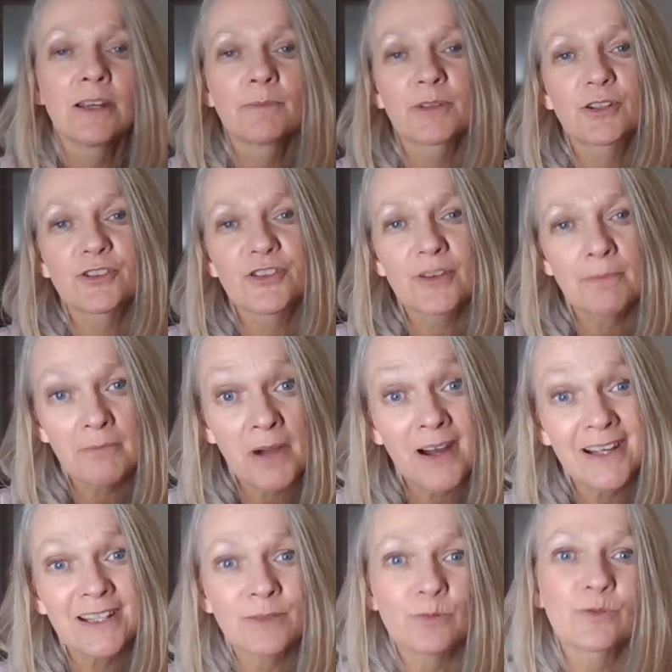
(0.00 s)
because the
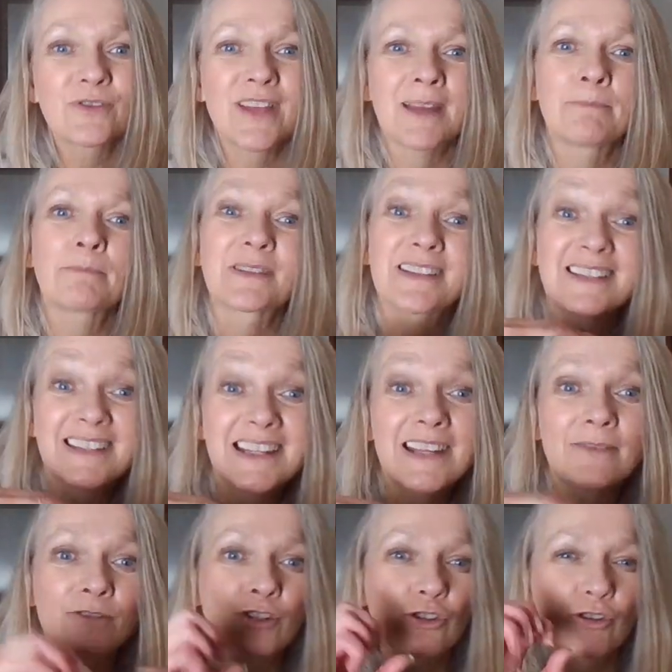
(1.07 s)
mind will then
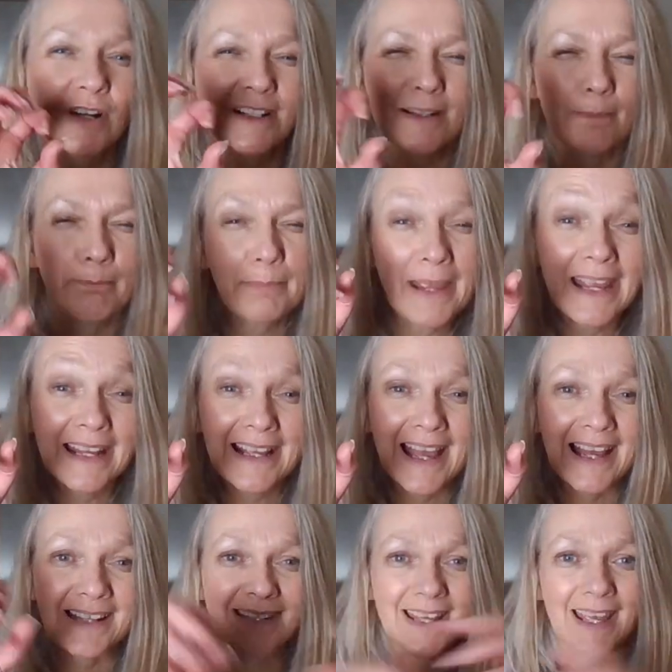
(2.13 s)
perceive and try to pick
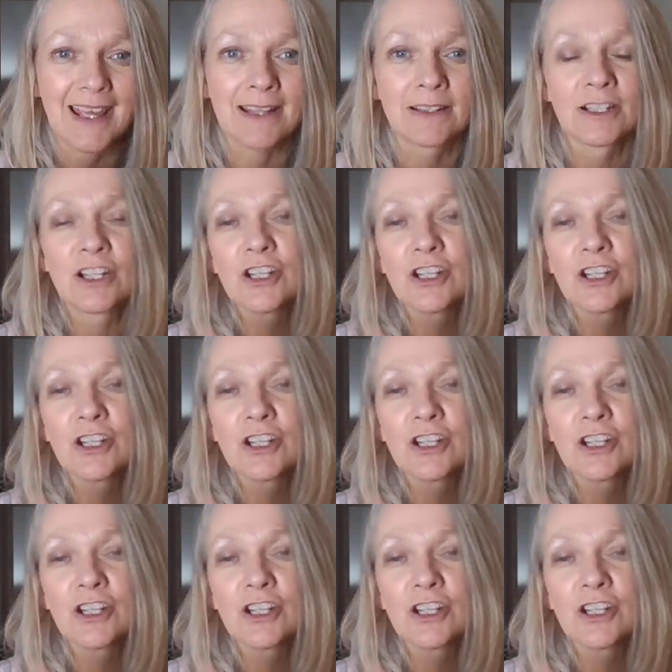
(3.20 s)
at it.